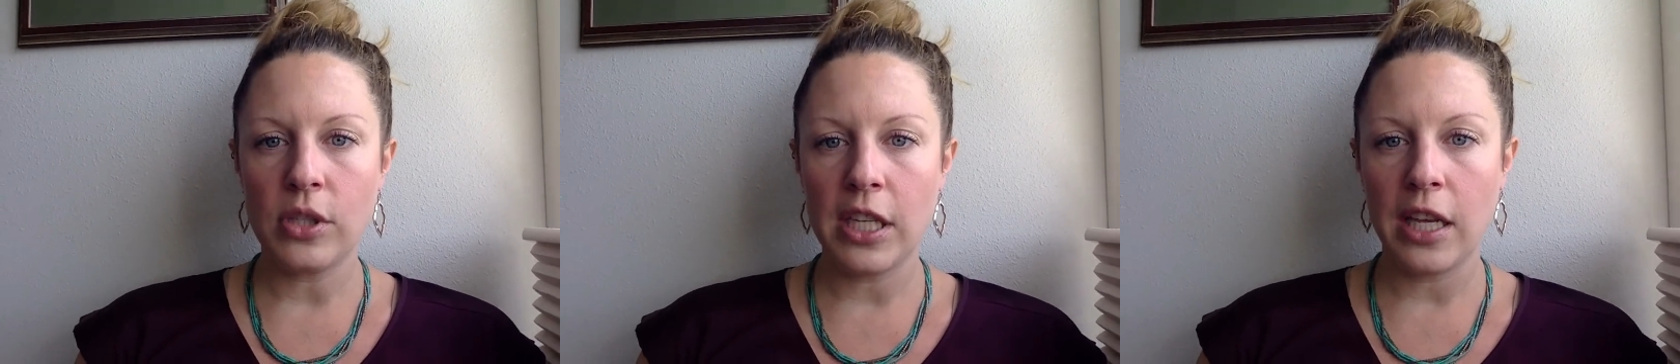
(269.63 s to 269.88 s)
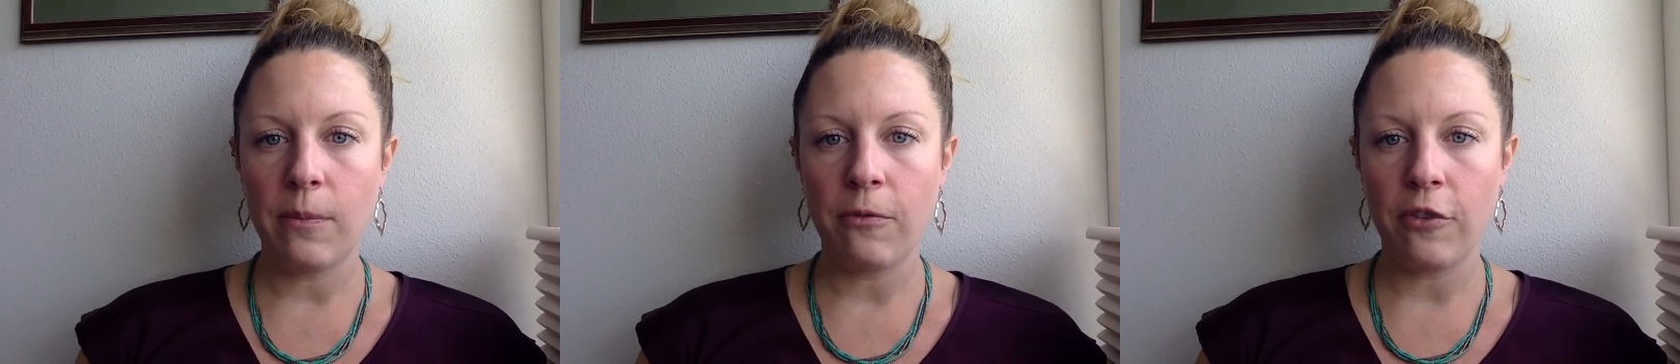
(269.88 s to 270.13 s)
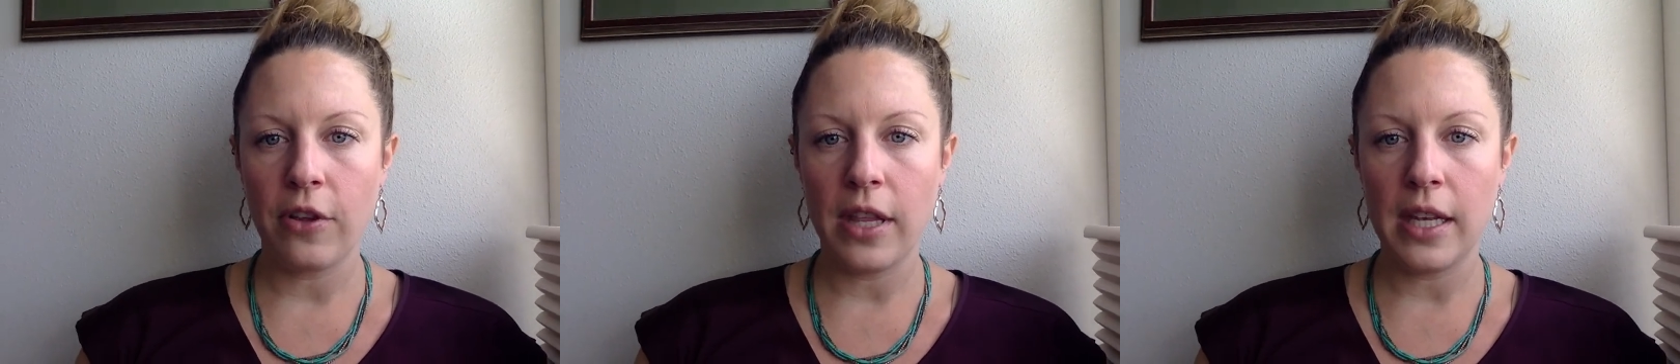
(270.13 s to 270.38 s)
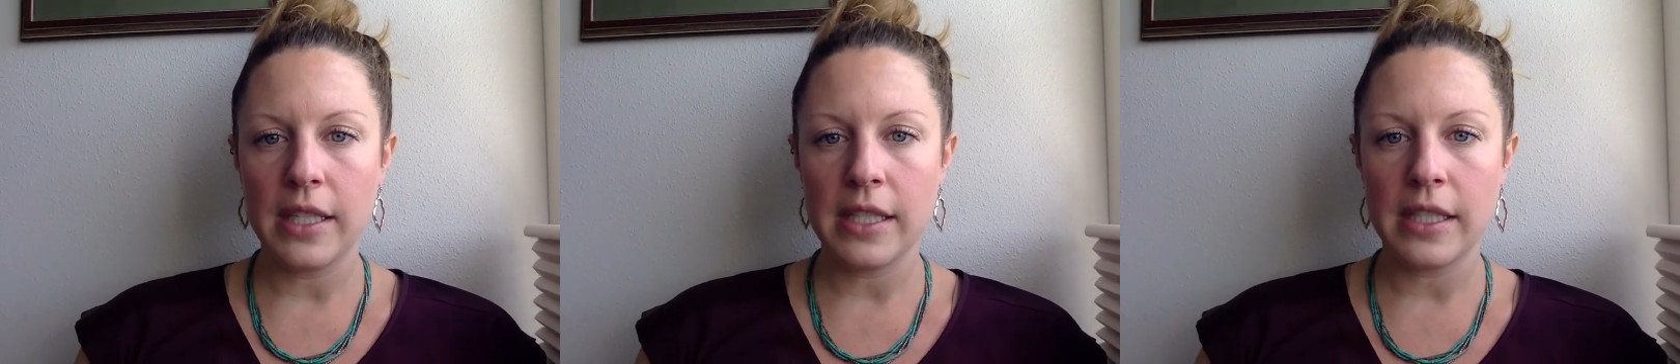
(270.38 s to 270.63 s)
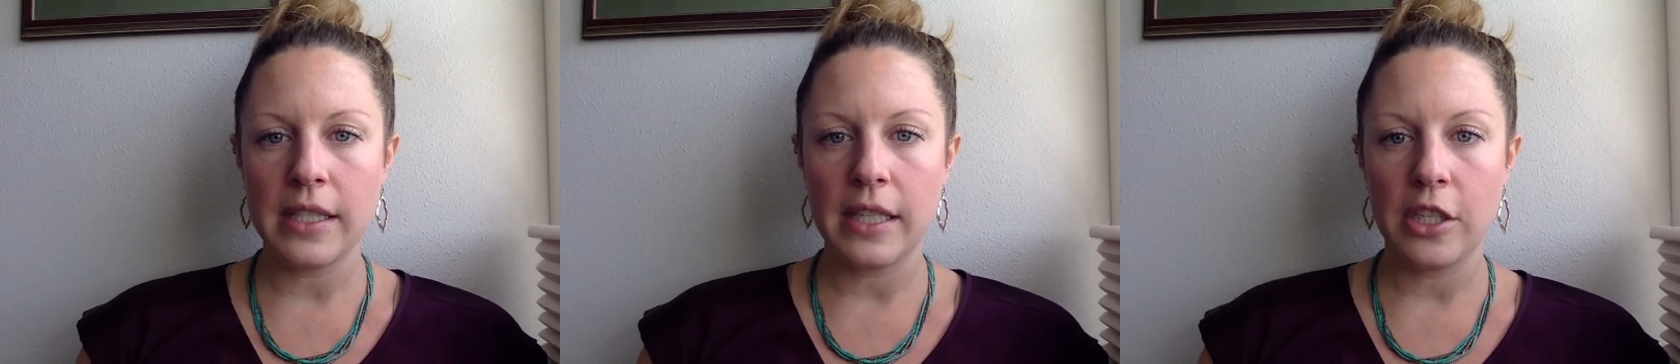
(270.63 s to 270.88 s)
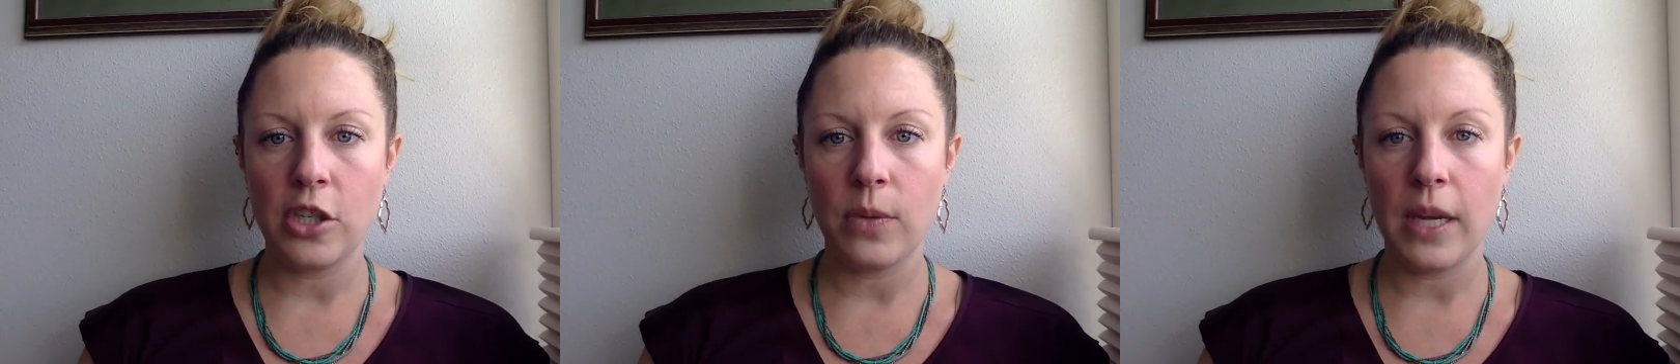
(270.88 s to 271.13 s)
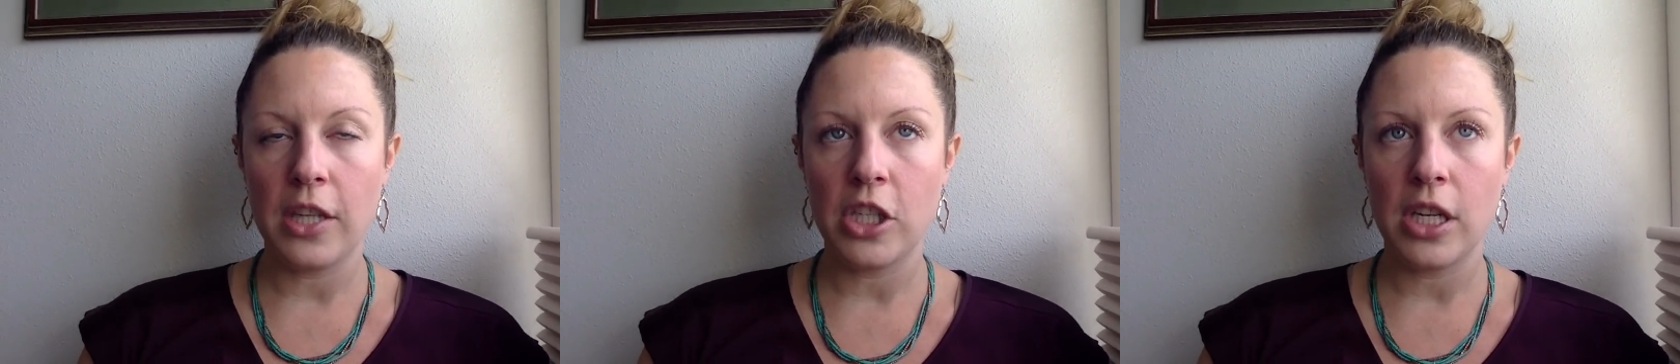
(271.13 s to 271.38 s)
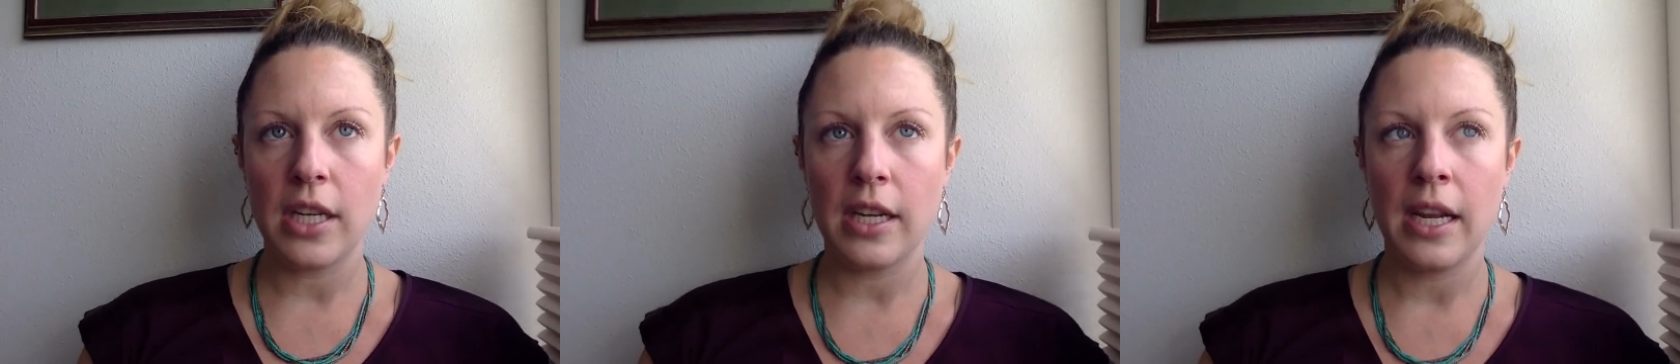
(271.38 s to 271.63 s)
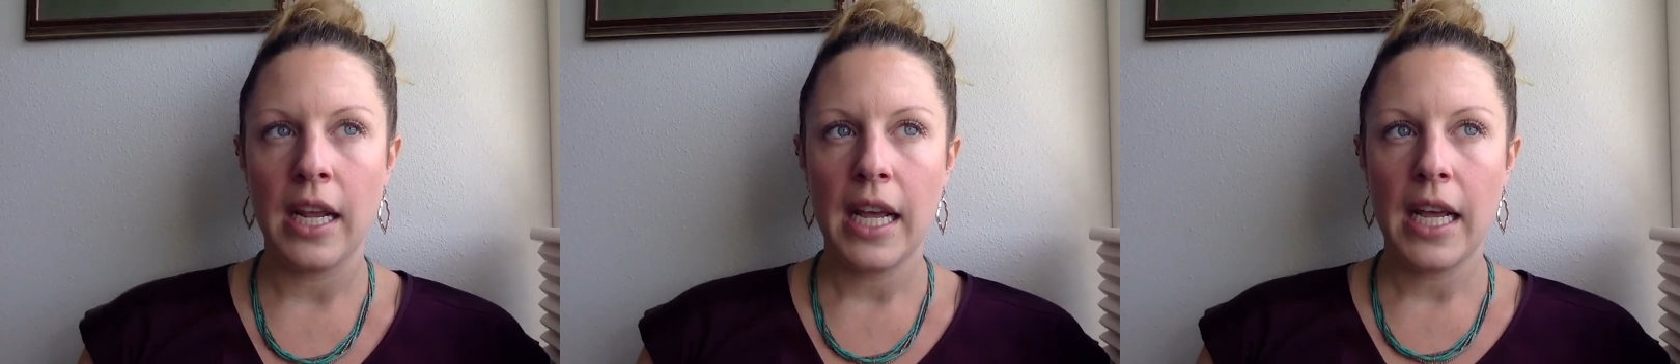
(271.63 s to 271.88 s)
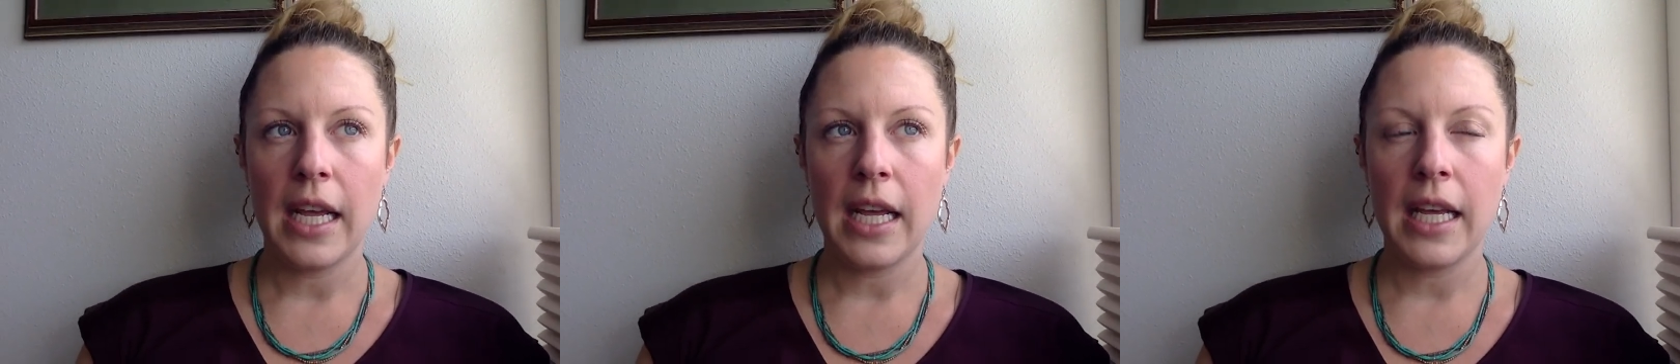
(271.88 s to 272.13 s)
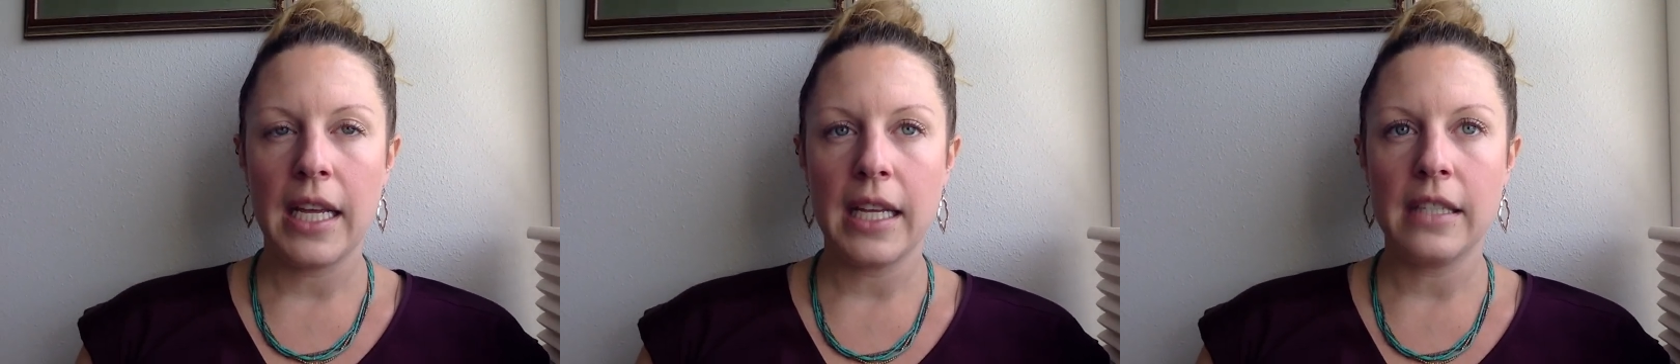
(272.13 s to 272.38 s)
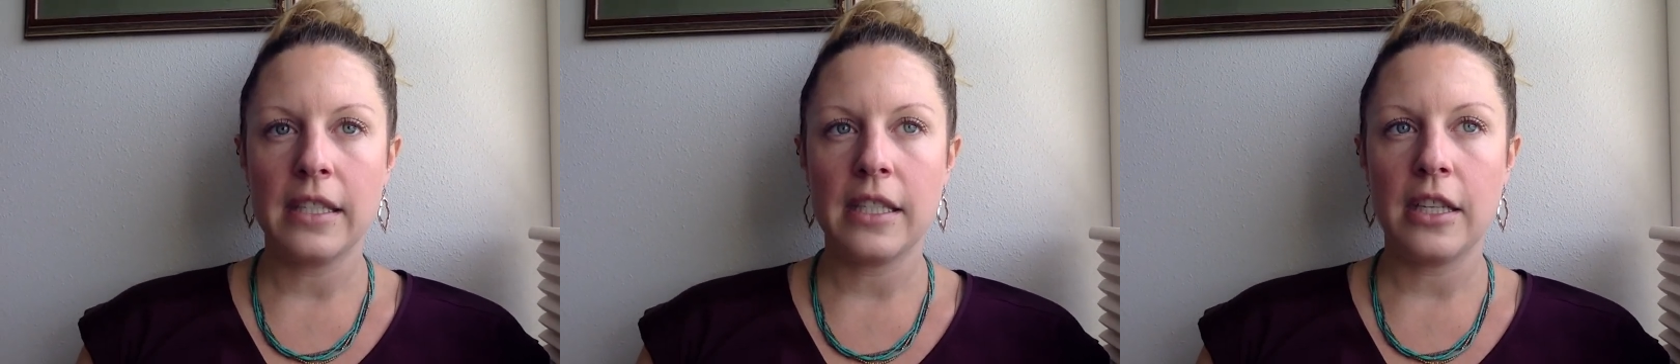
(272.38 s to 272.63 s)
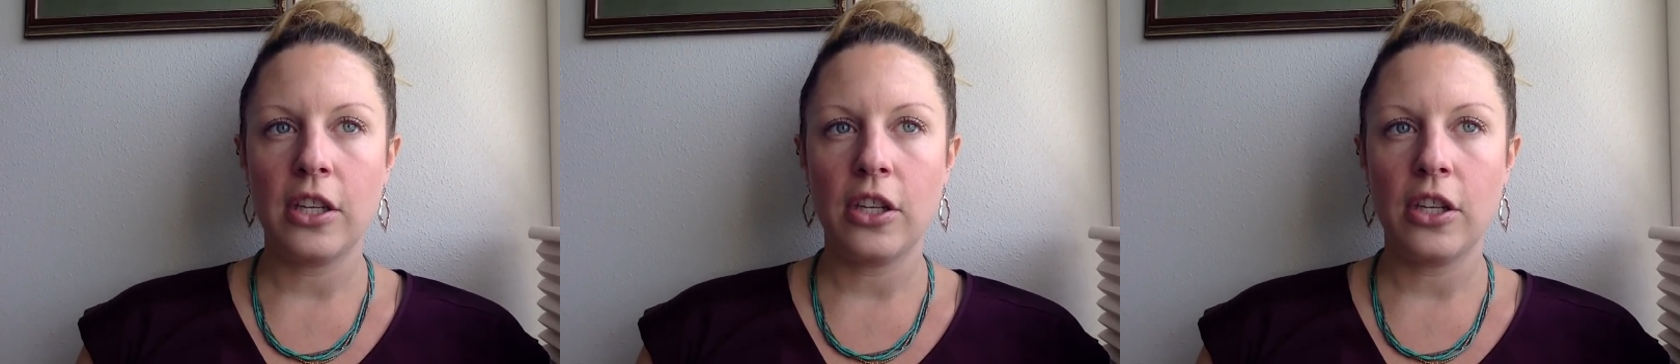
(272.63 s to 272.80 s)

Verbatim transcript: tip for this situation is